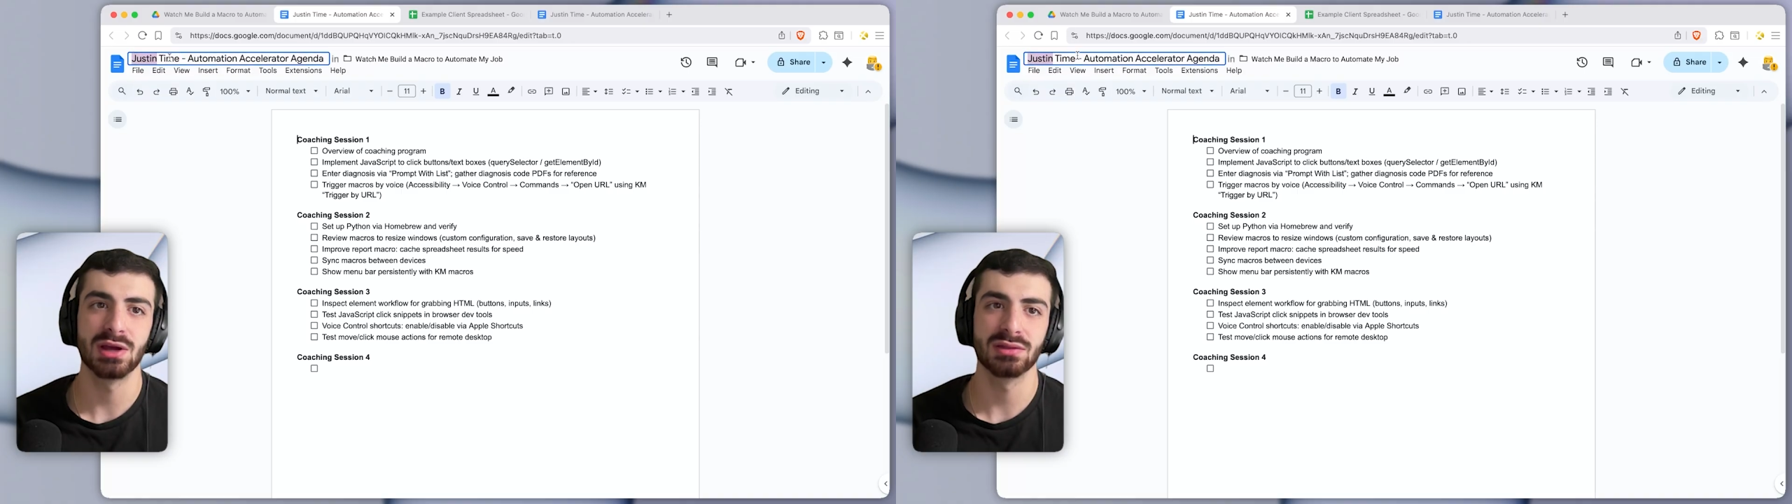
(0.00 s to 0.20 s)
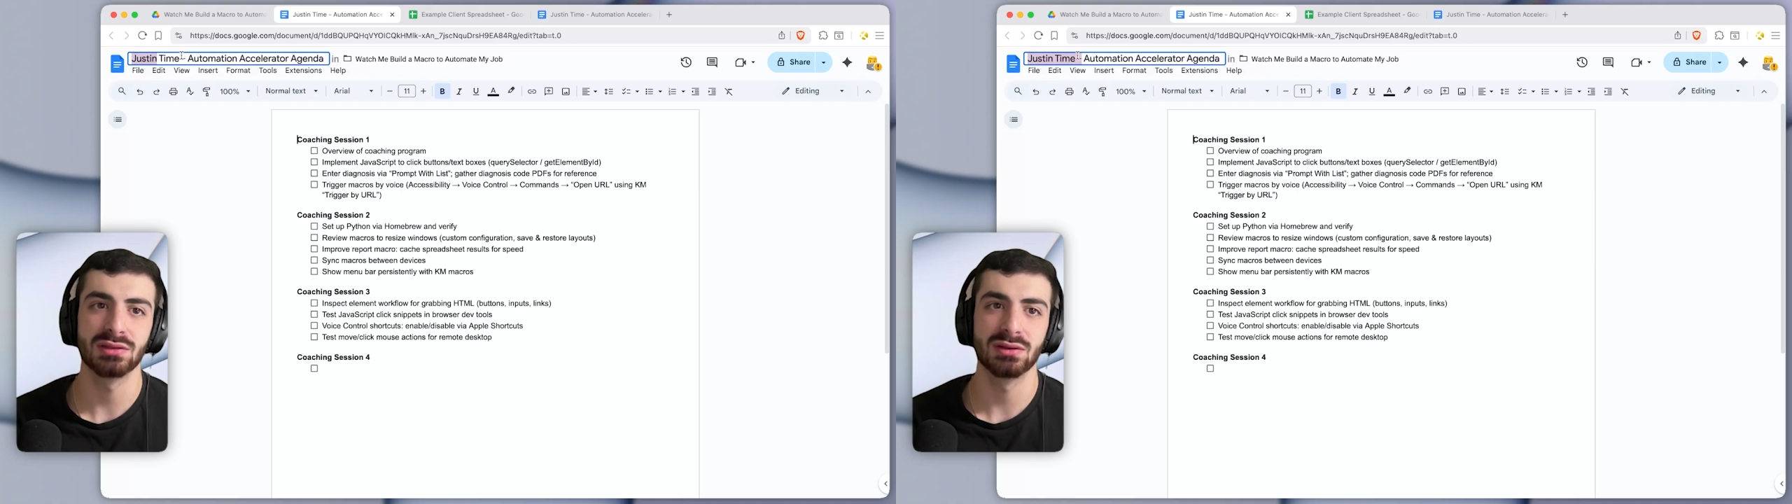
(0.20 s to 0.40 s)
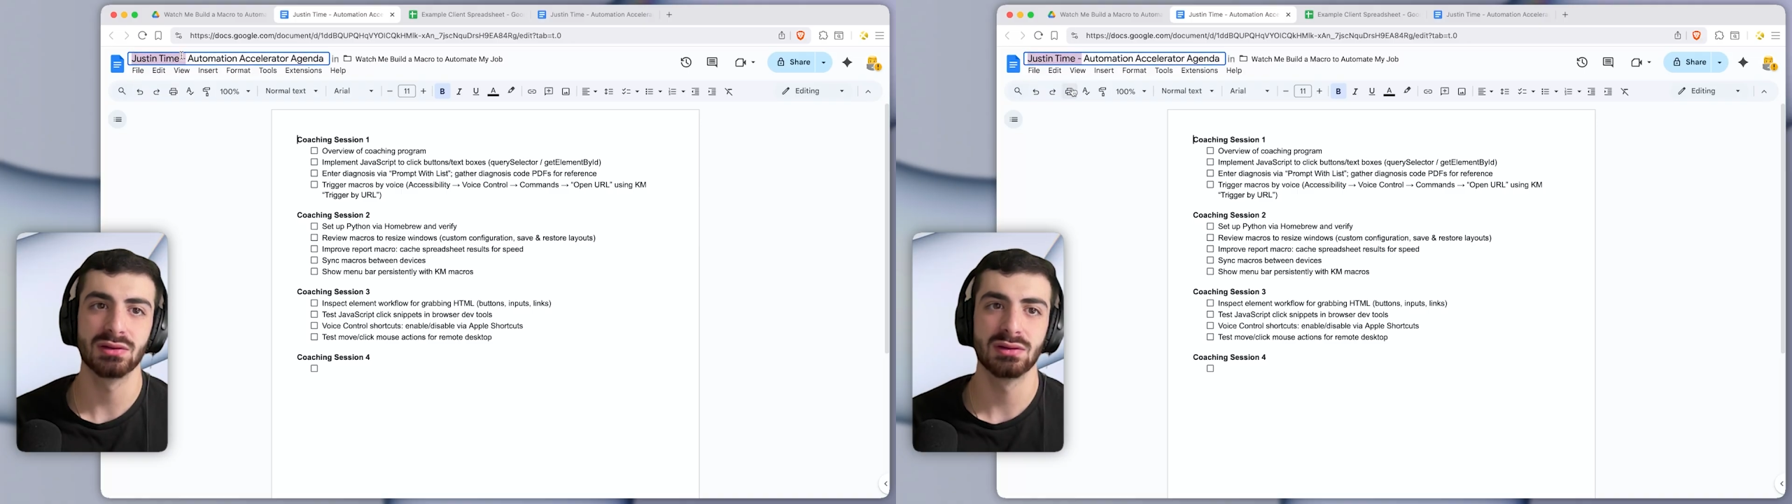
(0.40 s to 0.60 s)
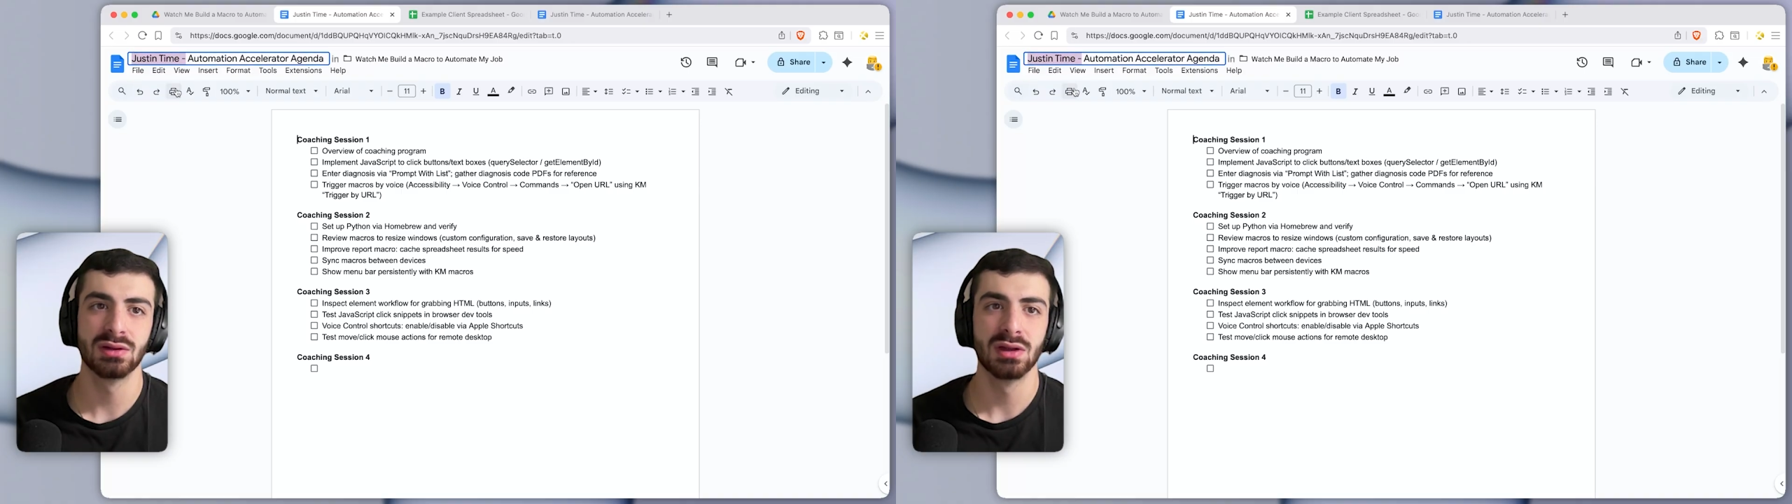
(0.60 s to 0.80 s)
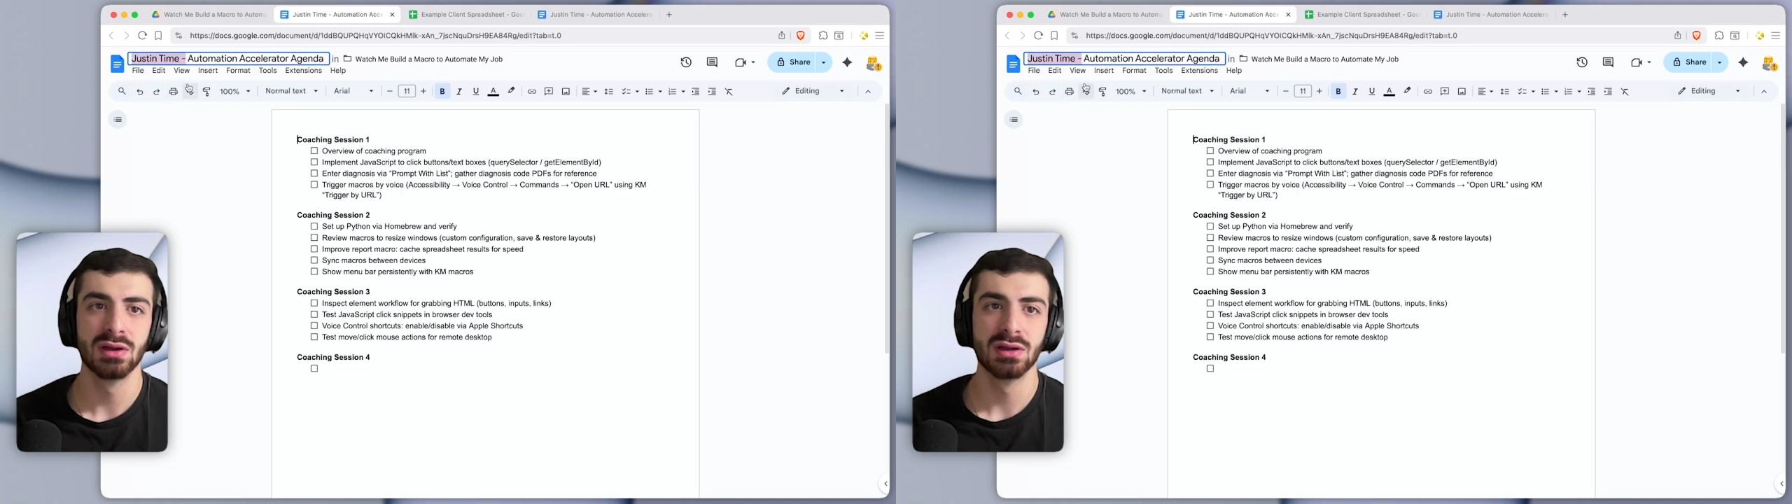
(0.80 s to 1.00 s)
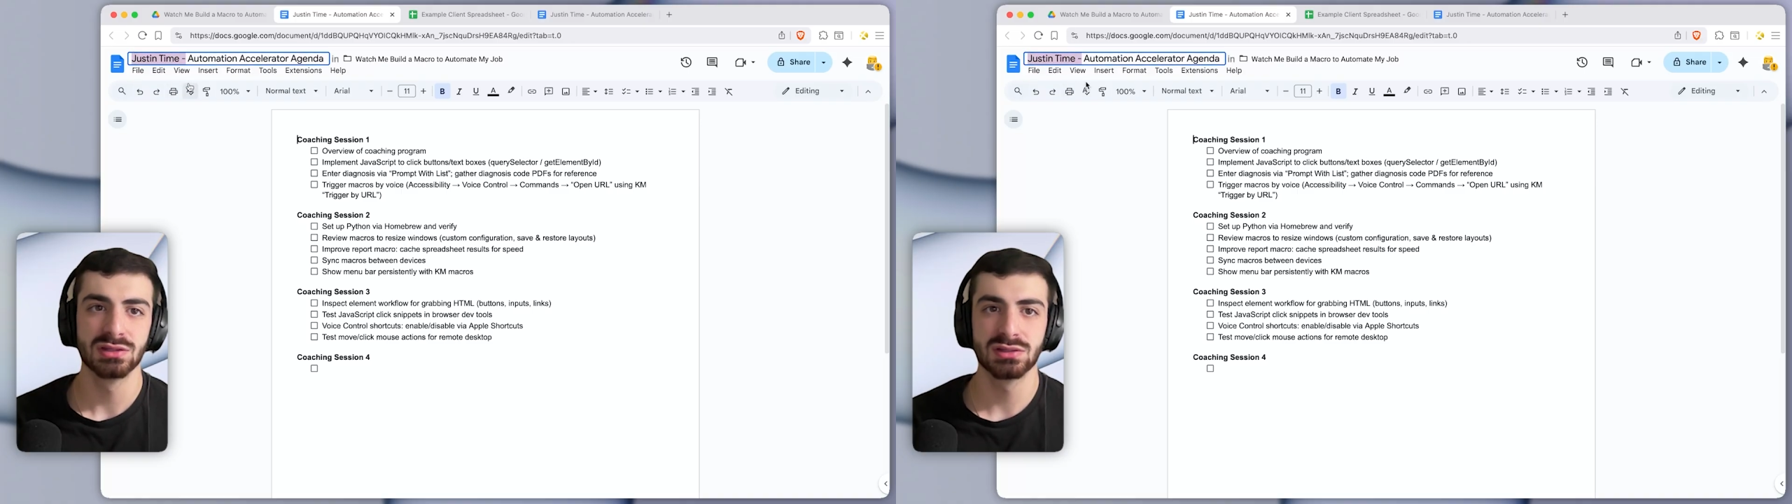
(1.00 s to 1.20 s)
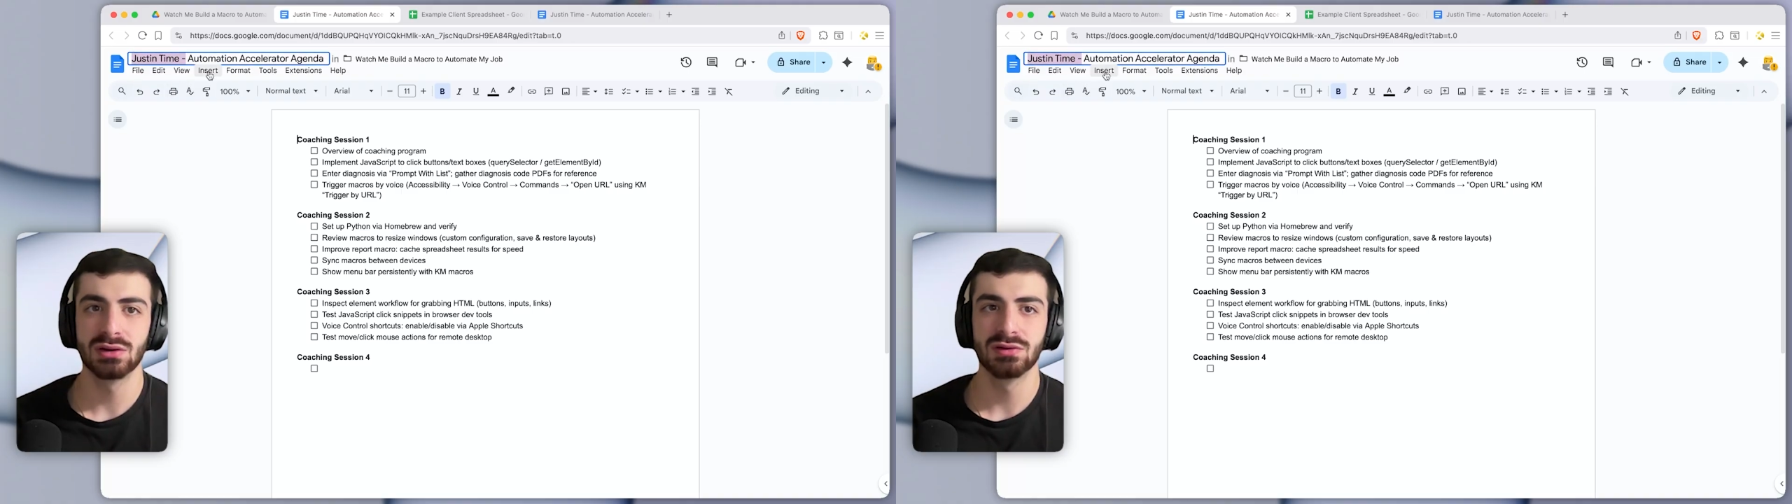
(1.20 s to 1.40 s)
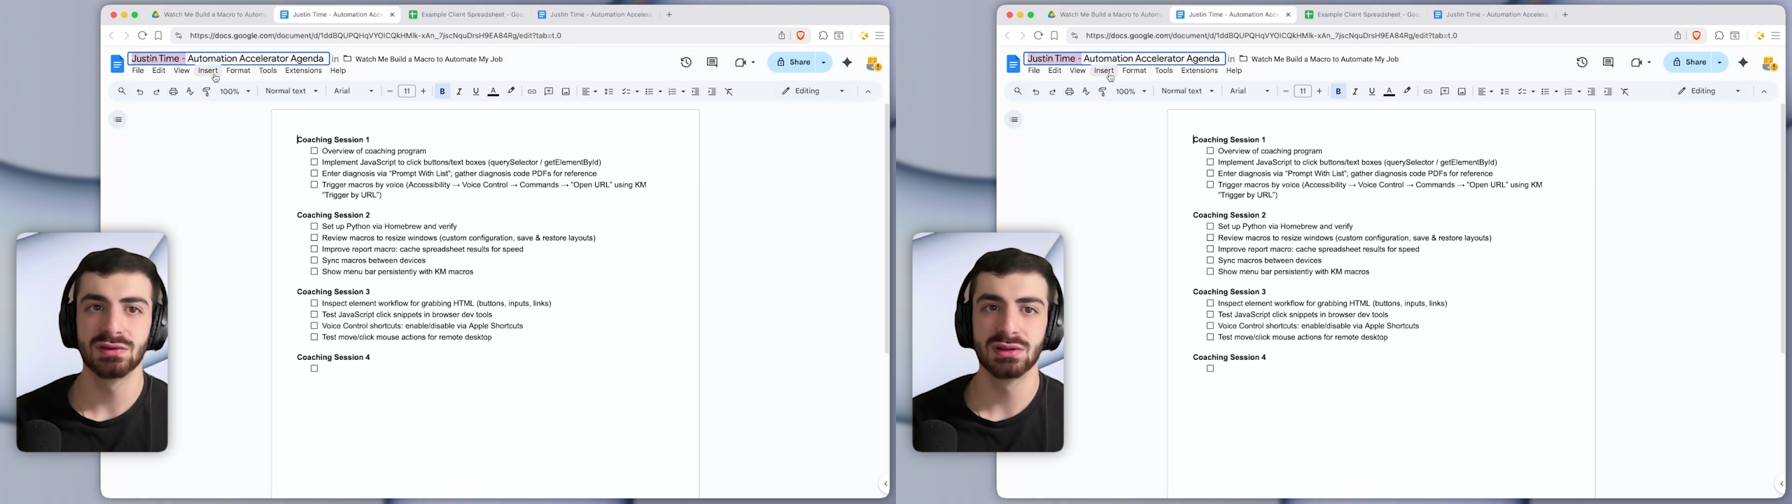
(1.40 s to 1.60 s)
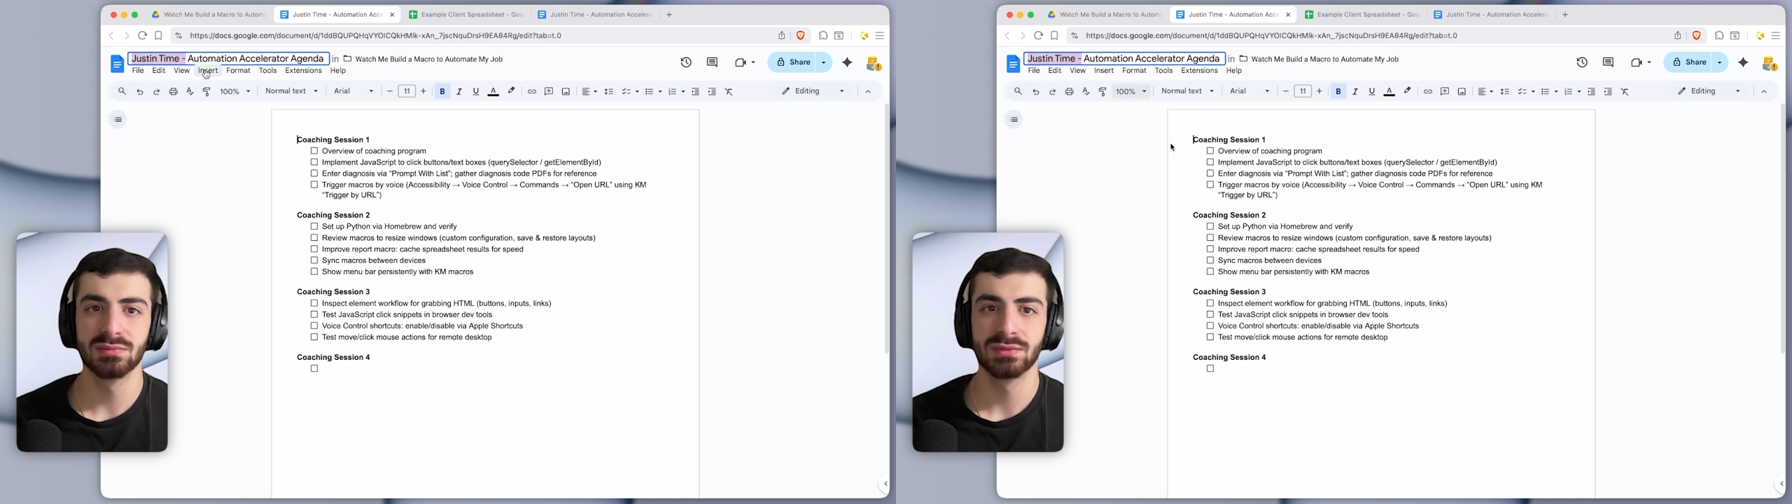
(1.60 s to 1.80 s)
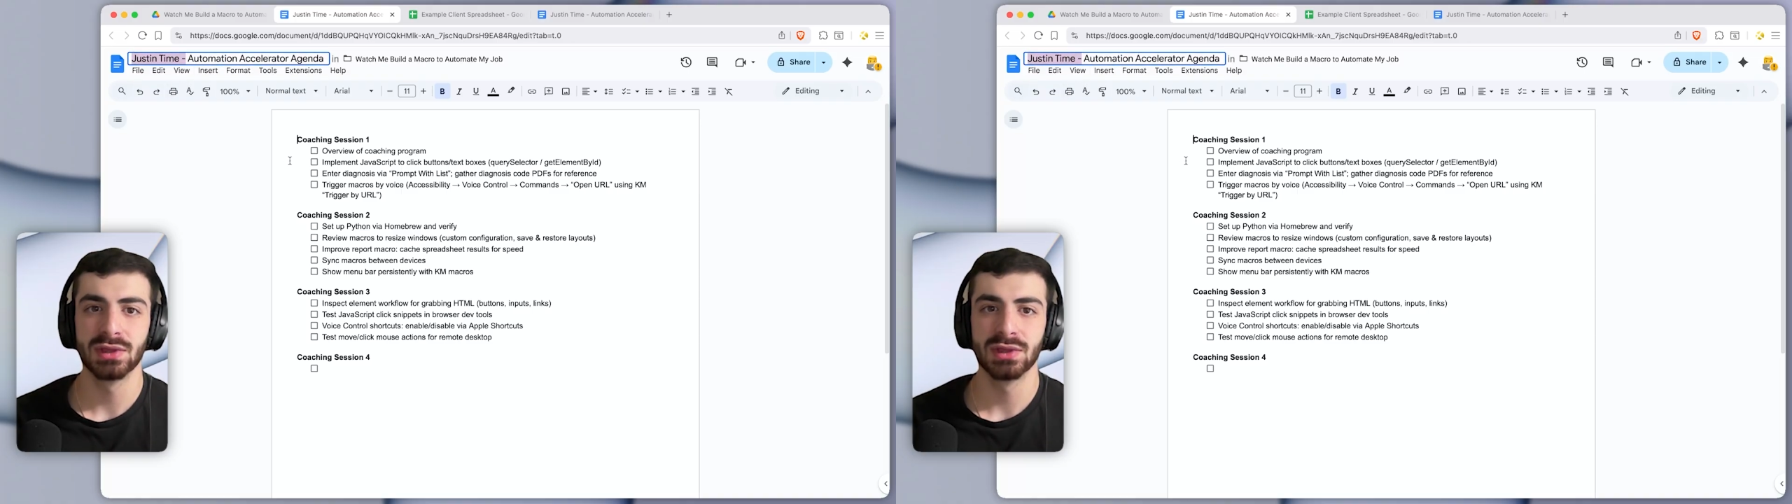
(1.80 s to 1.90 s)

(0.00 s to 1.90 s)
at the start of it,